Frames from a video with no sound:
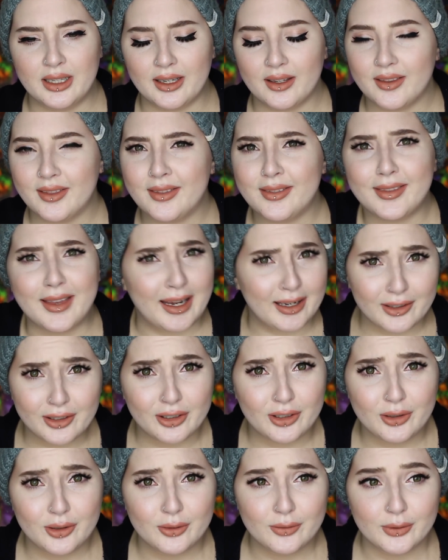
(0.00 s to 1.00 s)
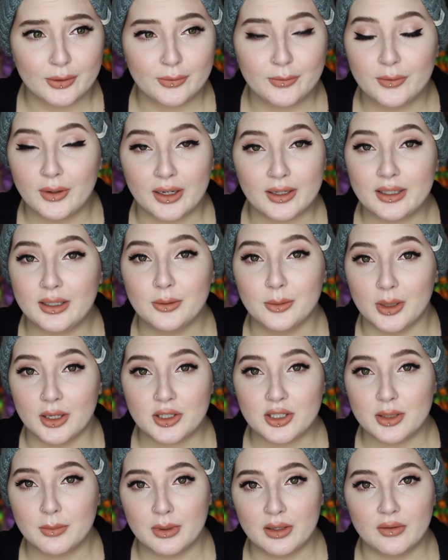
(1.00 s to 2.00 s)
like, thank you for fucking
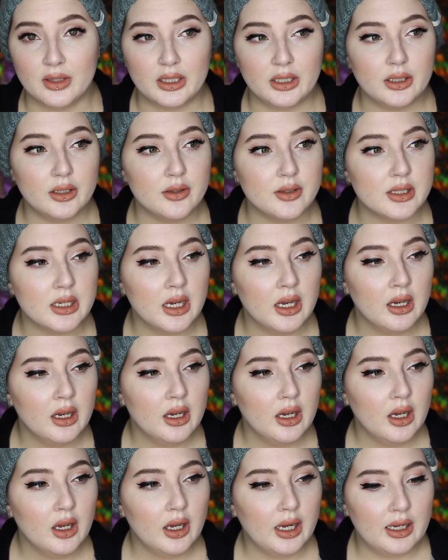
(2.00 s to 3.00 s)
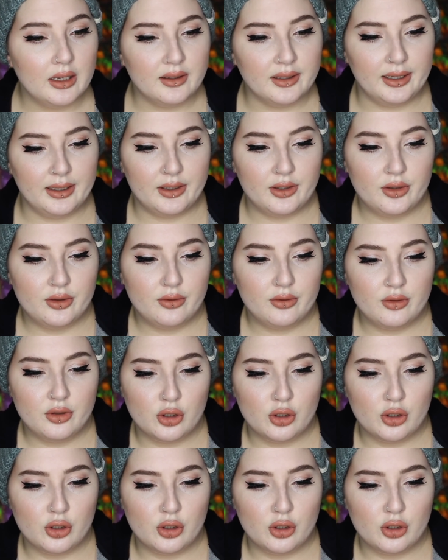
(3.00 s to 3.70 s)
watching my videos and, like,